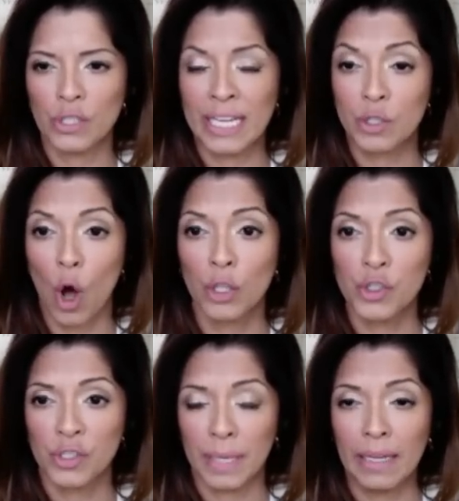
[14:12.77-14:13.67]
has called
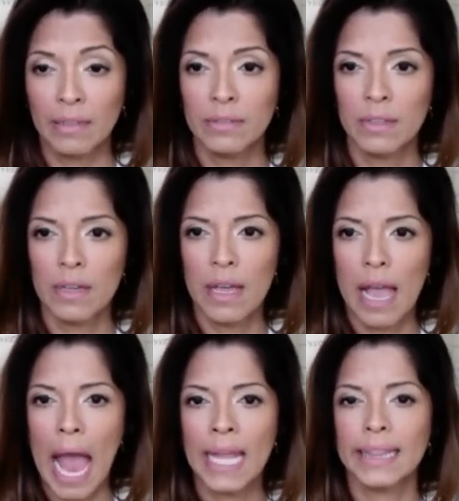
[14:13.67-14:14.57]
you to be,
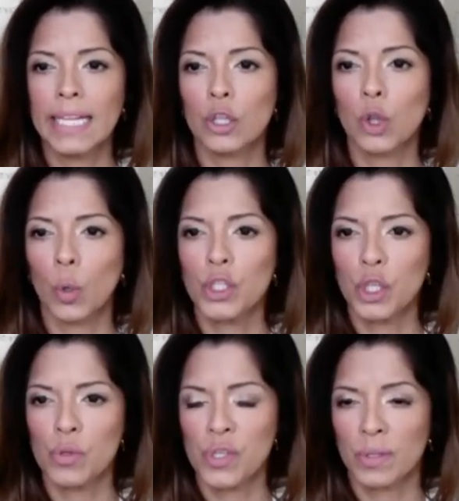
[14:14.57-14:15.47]
and let the Lord
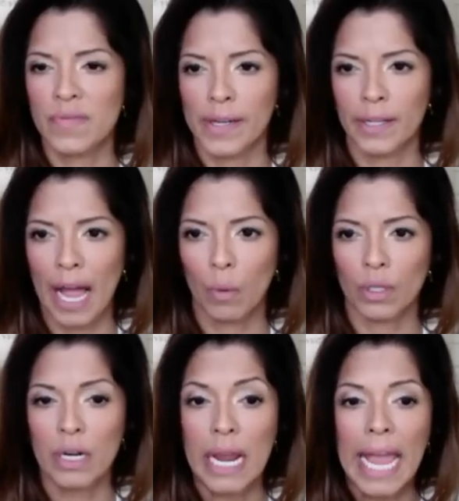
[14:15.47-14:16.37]
use you in this final hour.